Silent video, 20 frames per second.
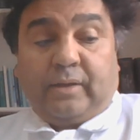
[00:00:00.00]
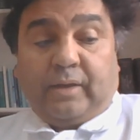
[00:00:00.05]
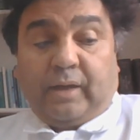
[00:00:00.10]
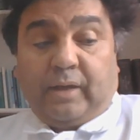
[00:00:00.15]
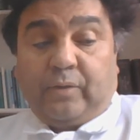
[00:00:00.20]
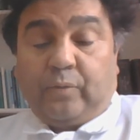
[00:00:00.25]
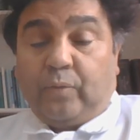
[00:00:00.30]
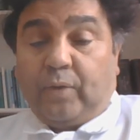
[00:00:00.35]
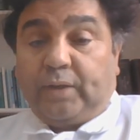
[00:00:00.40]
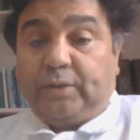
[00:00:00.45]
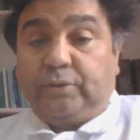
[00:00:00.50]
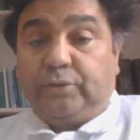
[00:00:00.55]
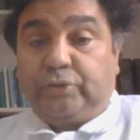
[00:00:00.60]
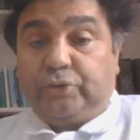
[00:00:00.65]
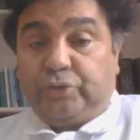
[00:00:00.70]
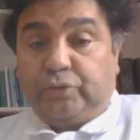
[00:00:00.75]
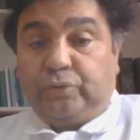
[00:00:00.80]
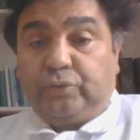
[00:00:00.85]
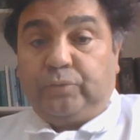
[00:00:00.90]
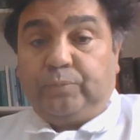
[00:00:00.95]
and one
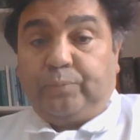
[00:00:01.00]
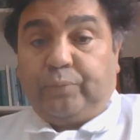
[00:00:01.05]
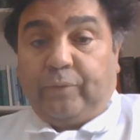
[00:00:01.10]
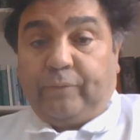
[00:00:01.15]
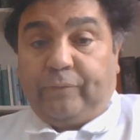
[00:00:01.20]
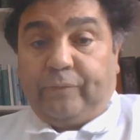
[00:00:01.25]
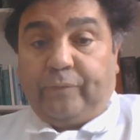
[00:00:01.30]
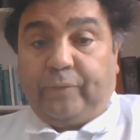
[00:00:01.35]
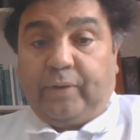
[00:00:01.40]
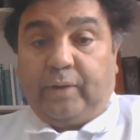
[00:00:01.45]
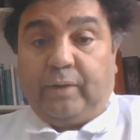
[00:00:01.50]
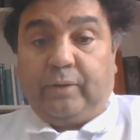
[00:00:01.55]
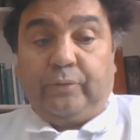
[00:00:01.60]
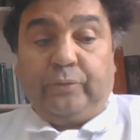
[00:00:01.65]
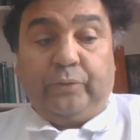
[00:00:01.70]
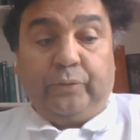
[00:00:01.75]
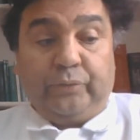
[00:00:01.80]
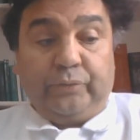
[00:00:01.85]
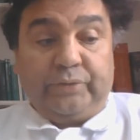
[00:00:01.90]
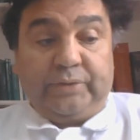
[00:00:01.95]
should prefer
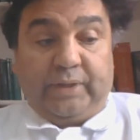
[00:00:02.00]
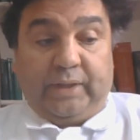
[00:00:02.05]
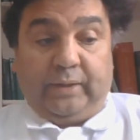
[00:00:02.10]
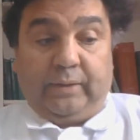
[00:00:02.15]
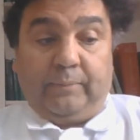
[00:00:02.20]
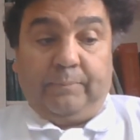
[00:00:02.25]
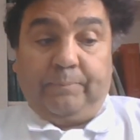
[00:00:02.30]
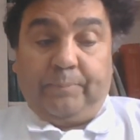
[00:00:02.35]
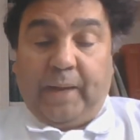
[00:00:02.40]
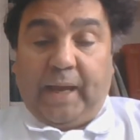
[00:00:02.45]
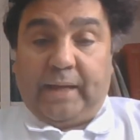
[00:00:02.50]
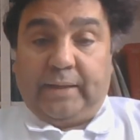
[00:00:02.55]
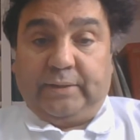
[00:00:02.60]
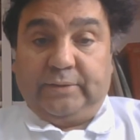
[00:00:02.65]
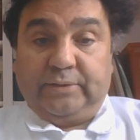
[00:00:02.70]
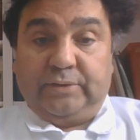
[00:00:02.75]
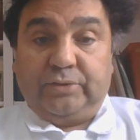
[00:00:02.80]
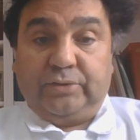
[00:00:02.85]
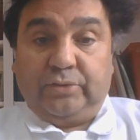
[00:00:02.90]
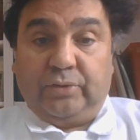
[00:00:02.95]
using
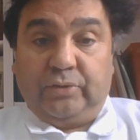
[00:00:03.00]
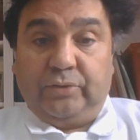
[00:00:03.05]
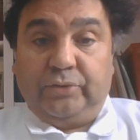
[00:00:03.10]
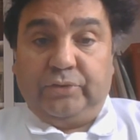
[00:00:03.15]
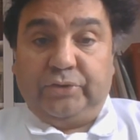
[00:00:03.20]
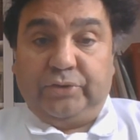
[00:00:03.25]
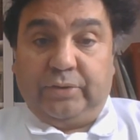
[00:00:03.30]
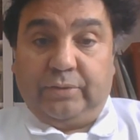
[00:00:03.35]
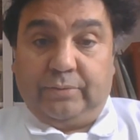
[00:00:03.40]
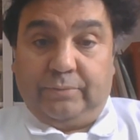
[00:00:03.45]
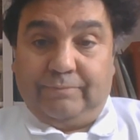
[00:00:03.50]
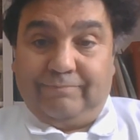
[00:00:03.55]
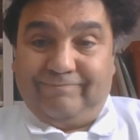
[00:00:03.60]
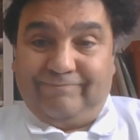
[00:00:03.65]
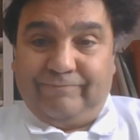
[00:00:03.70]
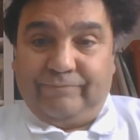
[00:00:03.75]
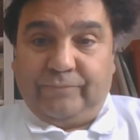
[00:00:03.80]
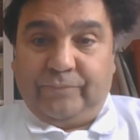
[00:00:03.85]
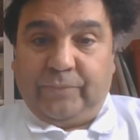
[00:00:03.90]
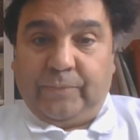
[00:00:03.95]
balanced solution.
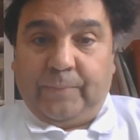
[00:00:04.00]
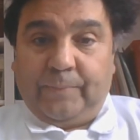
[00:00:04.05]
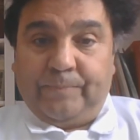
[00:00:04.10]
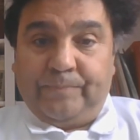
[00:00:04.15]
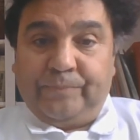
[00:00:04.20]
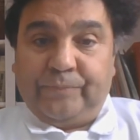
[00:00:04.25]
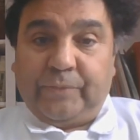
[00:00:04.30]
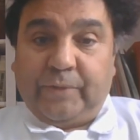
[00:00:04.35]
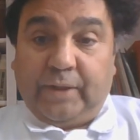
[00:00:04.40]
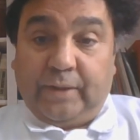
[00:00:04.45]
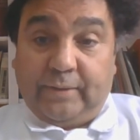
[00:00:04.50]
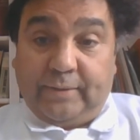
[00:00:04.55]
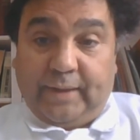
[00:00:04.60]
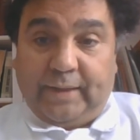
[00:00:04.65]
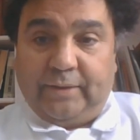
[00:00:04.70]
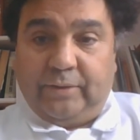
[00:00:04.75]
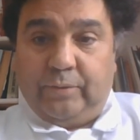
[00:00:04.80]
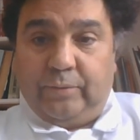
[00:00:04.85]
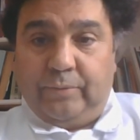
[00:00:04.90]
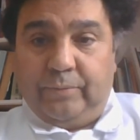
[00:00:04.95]

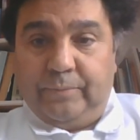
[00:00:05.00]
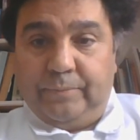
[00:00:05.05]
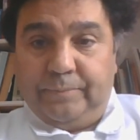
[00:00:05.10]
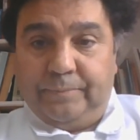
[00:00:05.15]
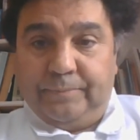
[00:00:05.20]
Thank you.